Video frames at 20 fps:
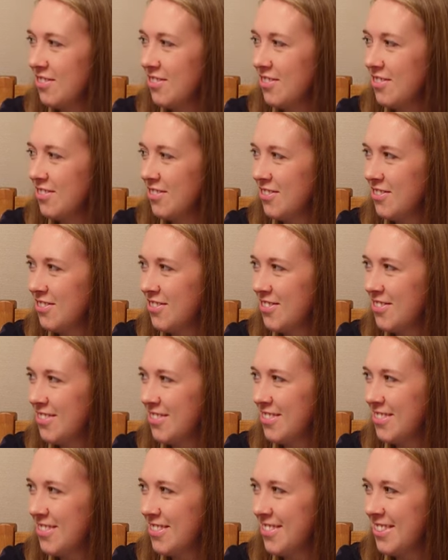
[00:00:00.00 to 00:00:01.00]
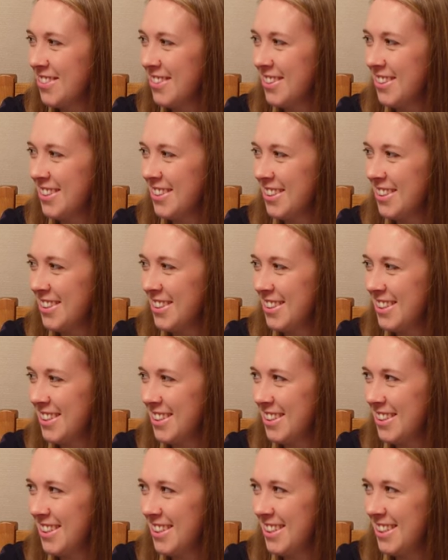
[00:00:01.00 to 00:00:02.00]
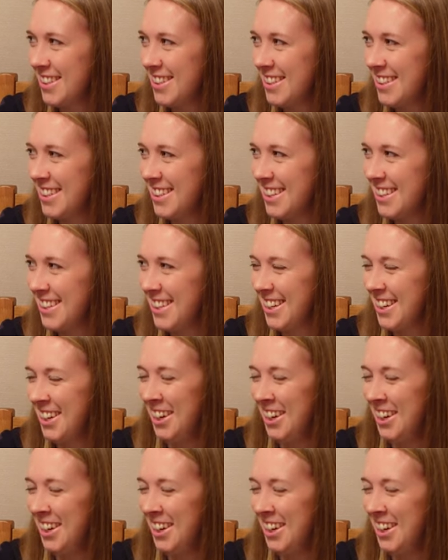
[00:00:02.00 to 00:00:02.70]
This person isn't speaking.